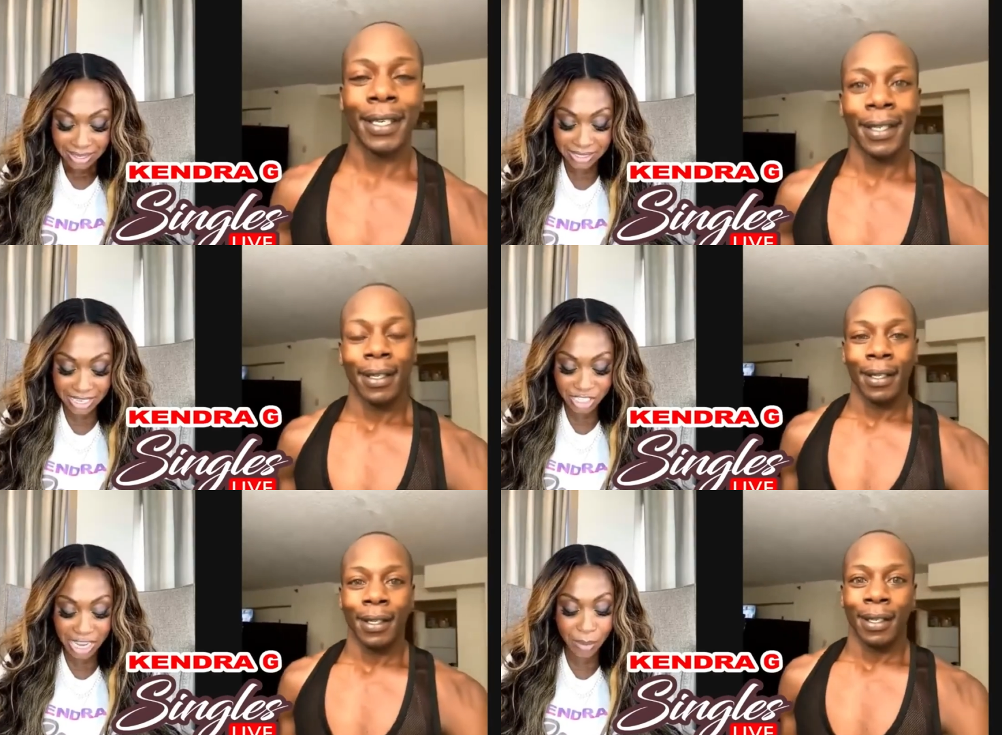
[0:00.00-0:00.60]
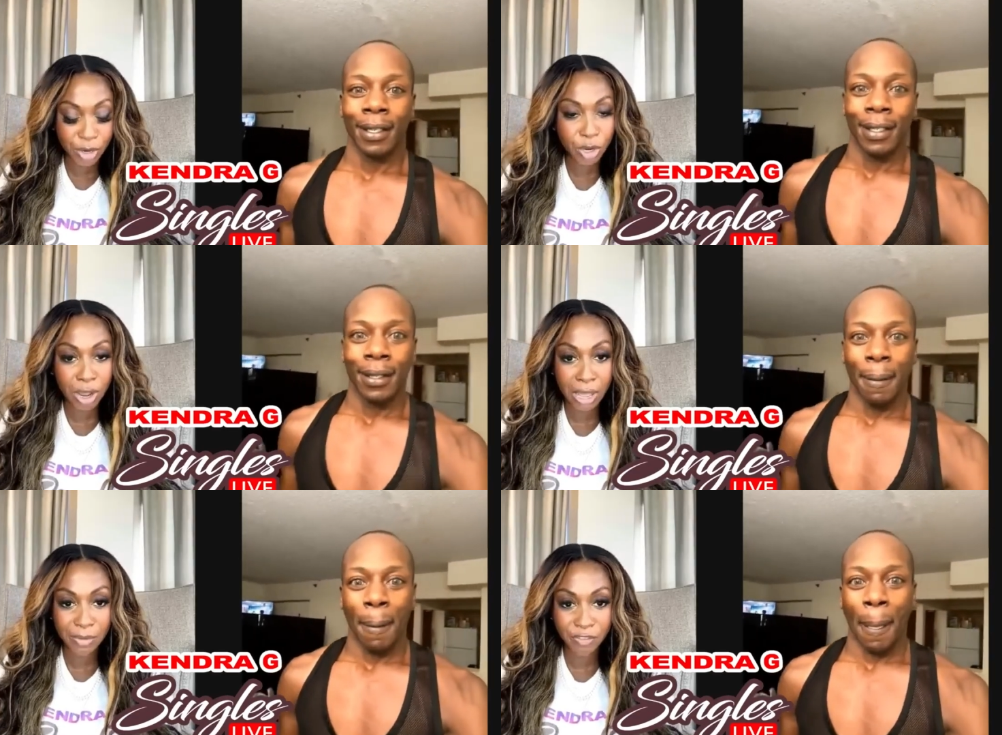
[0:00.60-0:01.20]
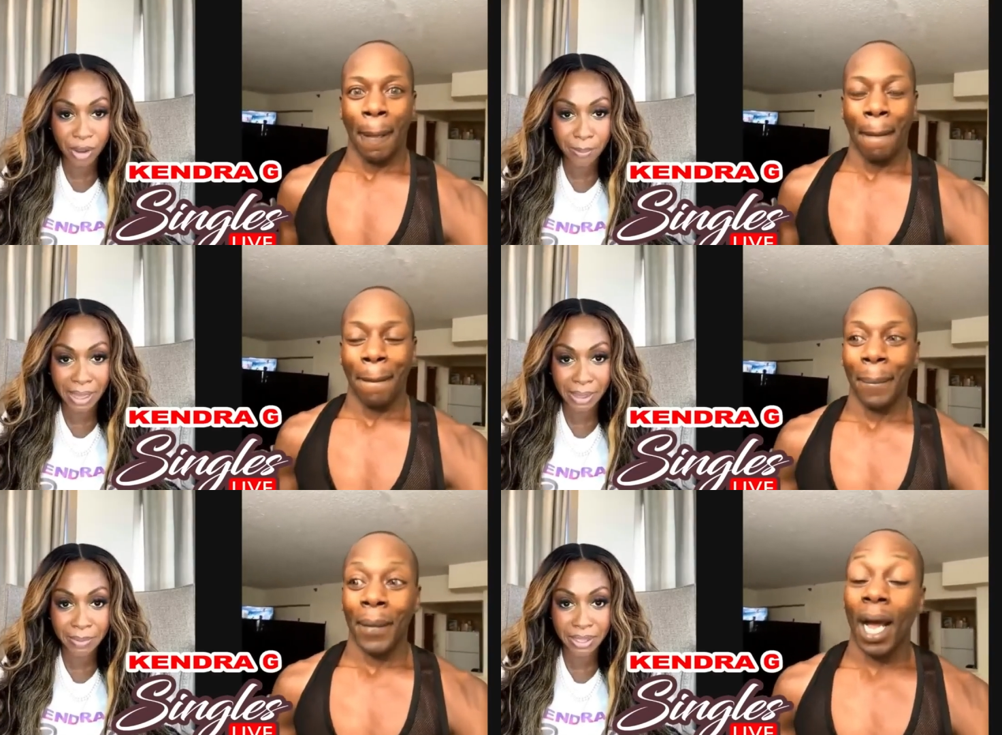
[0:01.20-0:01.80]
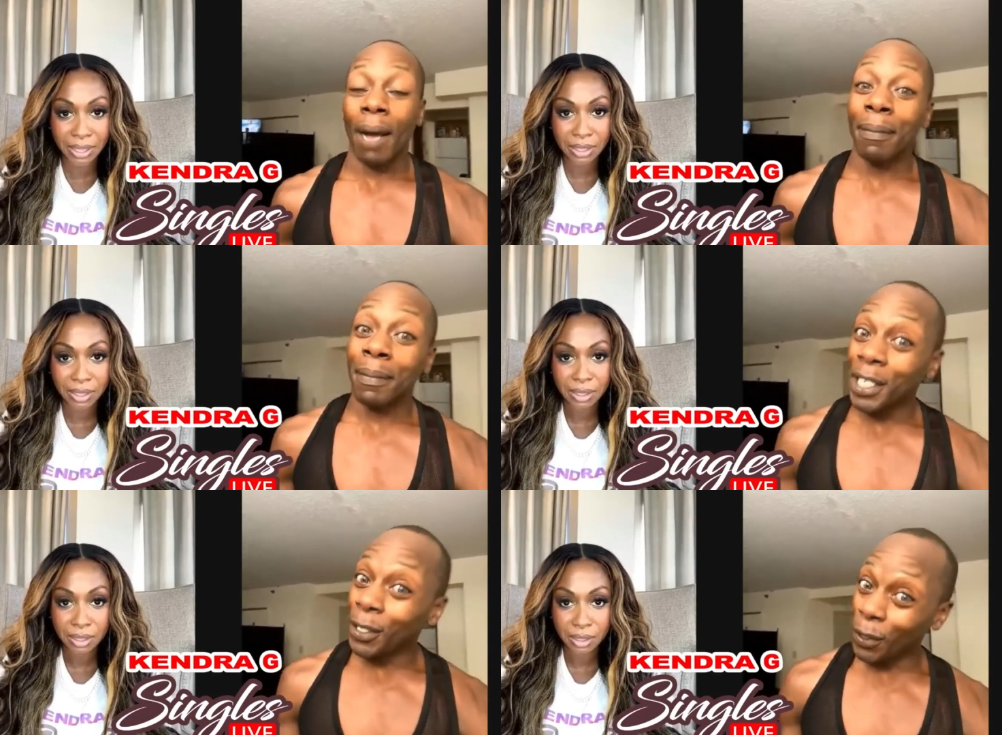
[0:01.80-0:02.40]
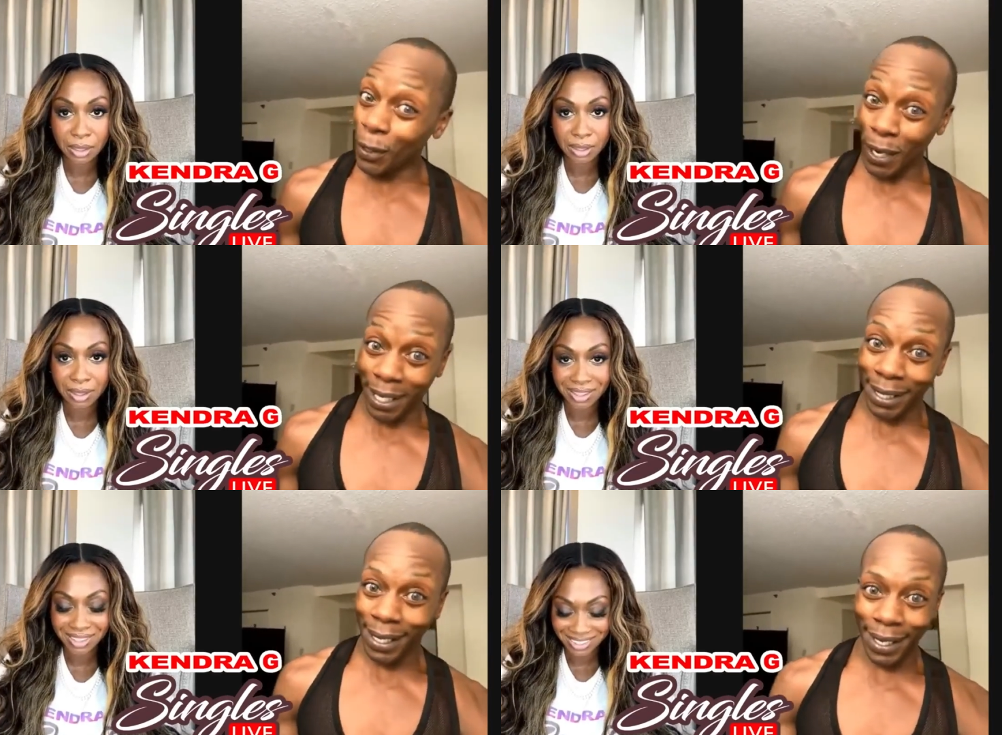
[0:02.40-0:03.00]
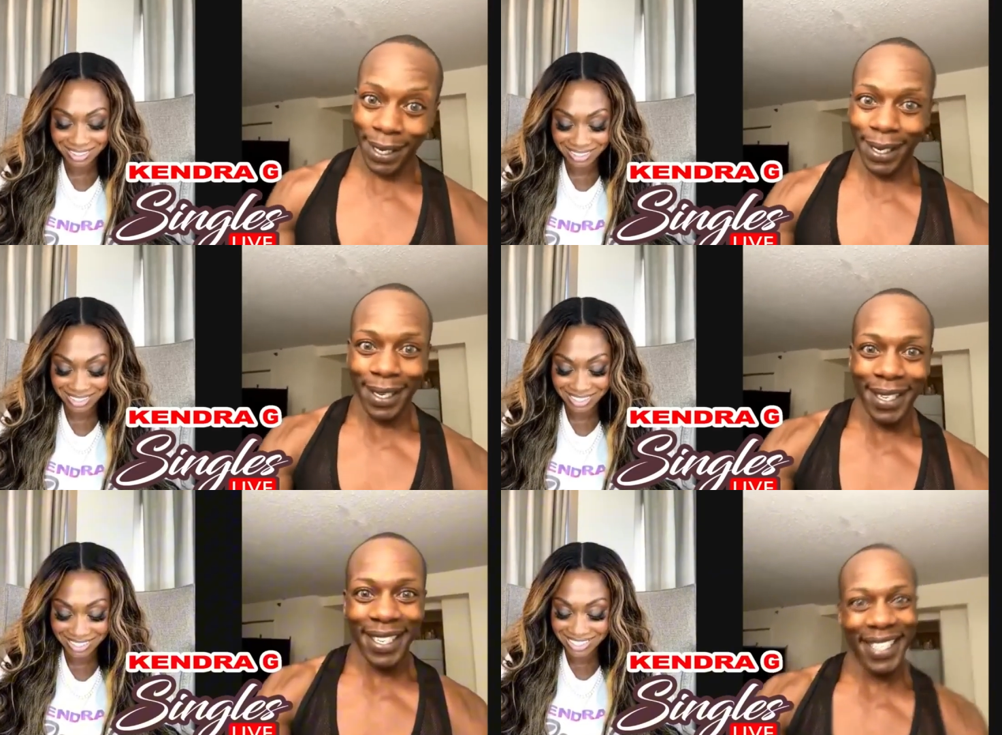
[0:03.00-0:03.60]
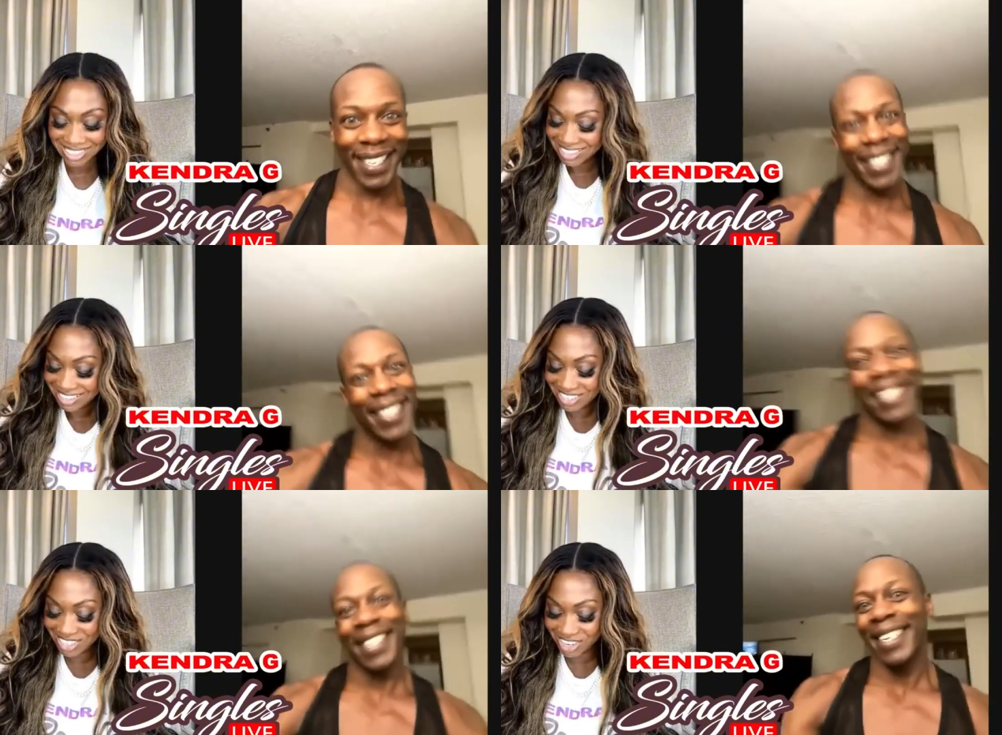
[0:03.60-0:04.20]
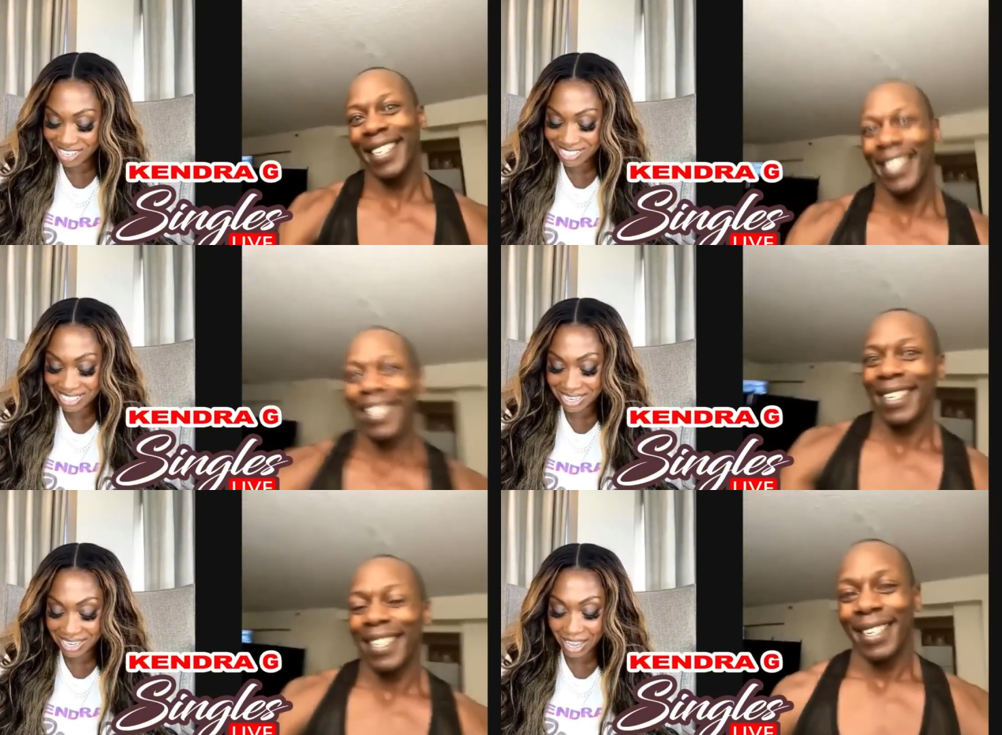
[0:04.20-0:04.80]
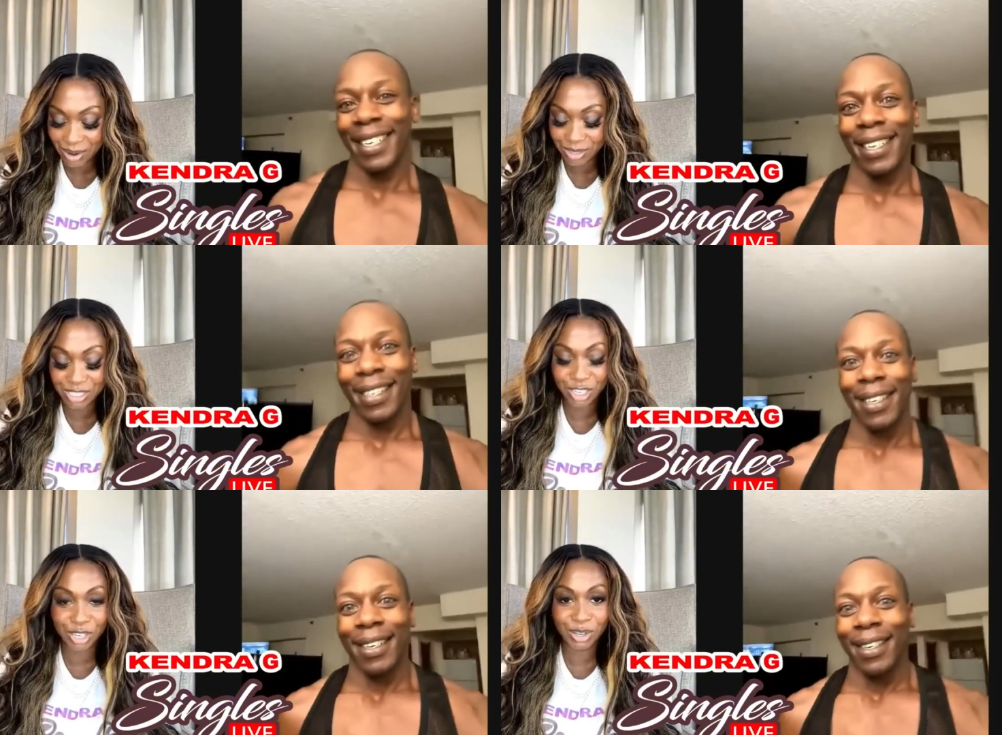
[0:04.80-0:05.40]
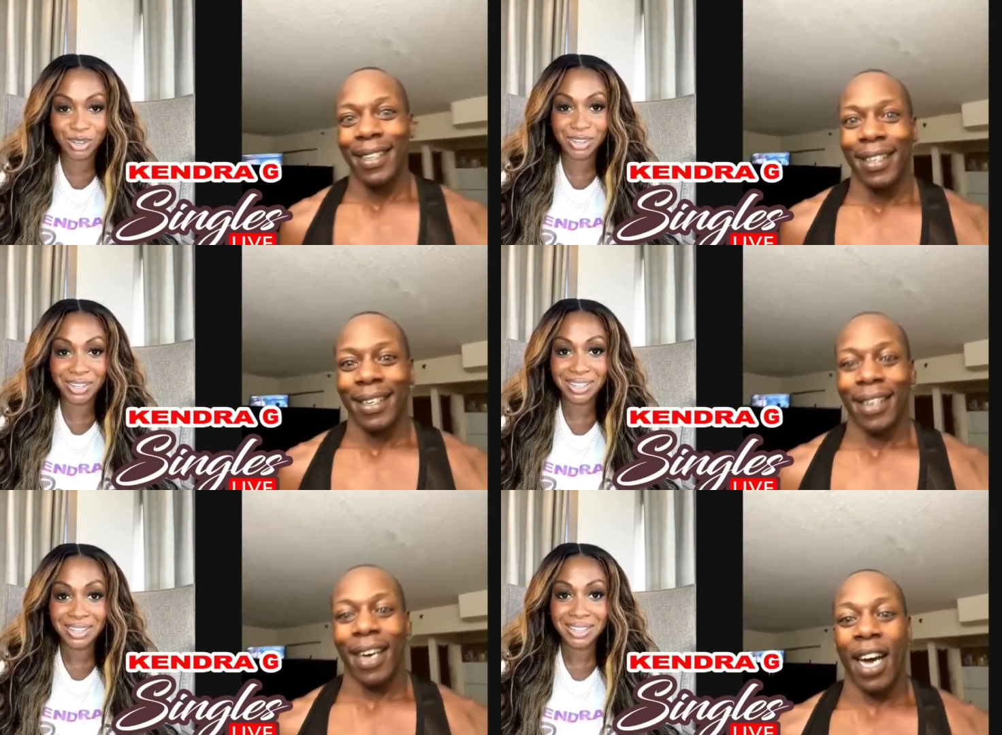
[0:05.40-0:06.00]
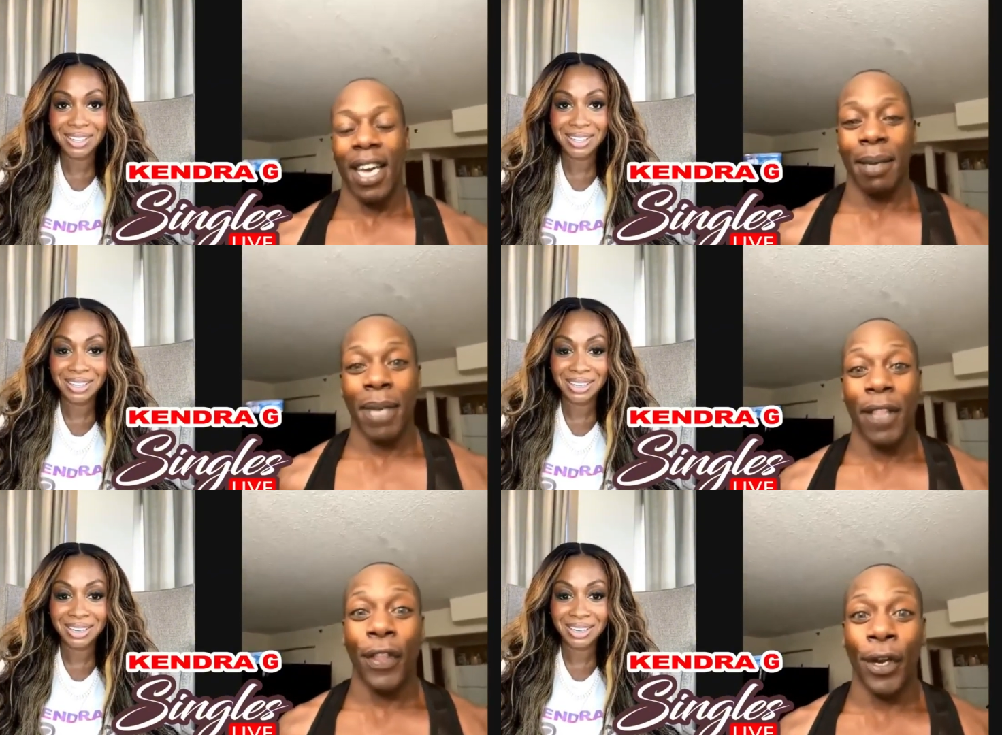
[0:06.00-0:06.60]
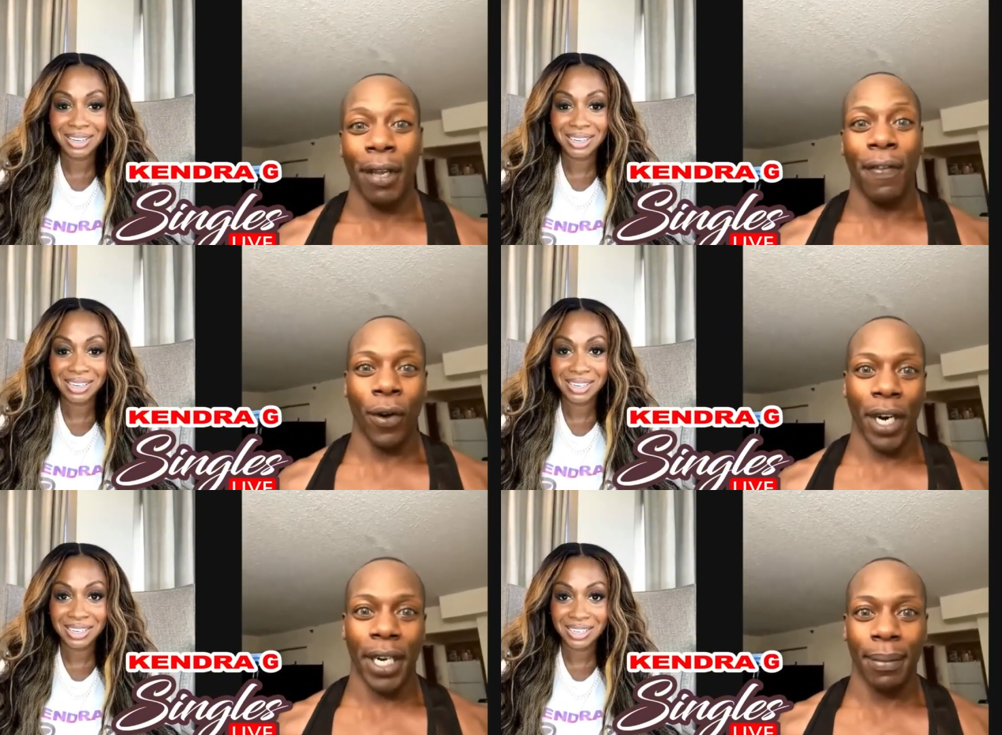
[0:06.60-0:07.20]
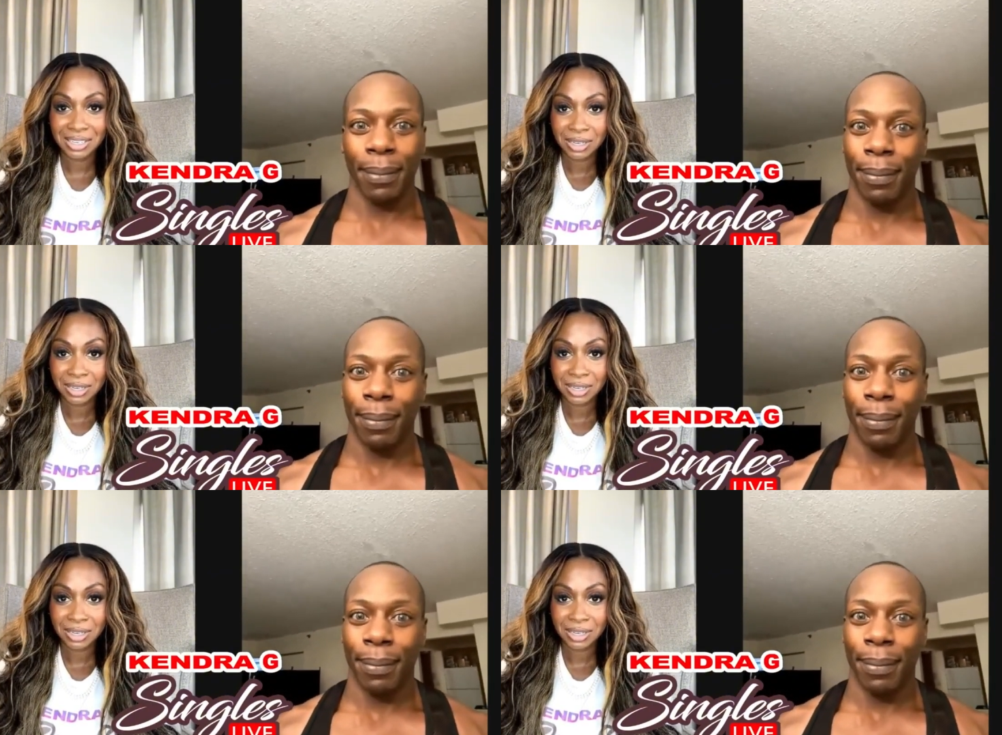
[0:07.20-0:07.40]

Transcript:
Speaker 1: C J, where you calling me from, baby?
Speaker 2: I'm in New York City.
Speaker 1: New York City. How old are you?
Speaker 2: I'm thirty-four.